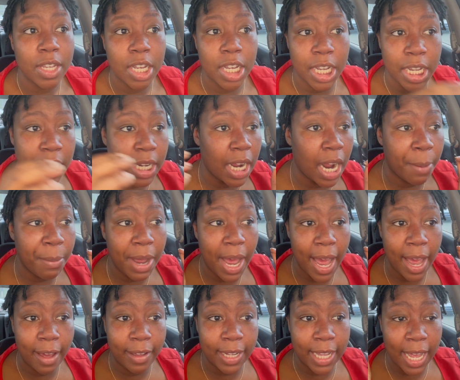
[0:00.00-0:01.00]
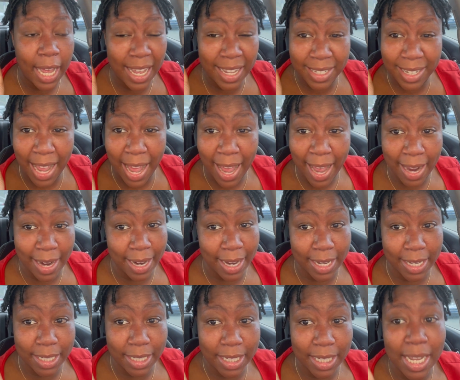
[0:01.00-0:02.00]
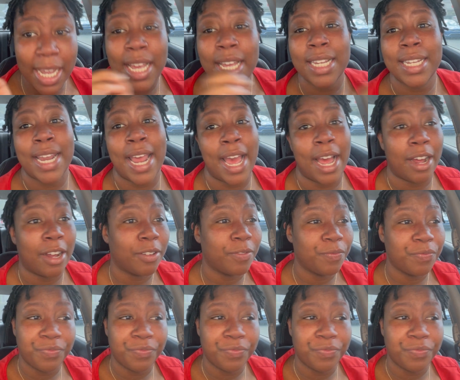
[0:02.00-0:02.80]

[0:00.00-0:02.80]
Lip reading: And then I'm gonna have that as highlights. Now,